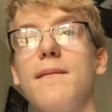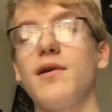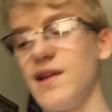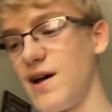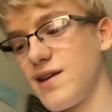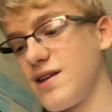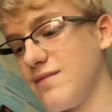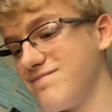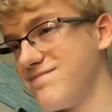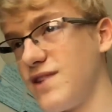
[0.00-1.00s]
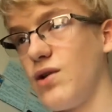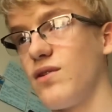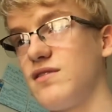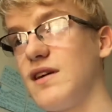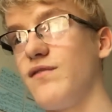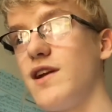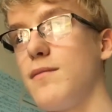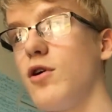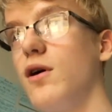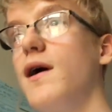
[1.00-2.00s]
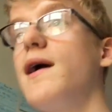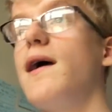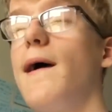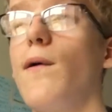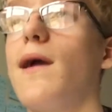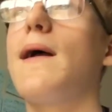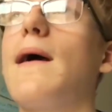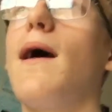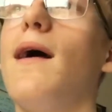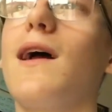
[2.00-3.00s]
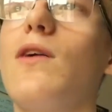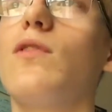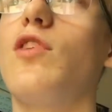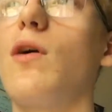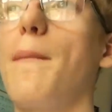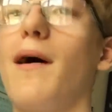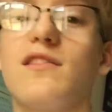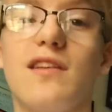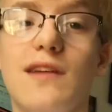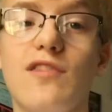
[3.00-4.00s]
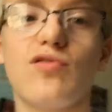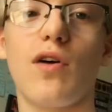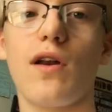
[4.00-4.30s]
But like, I don't want to sell it for any more. Anyway, I'll let you all know about it later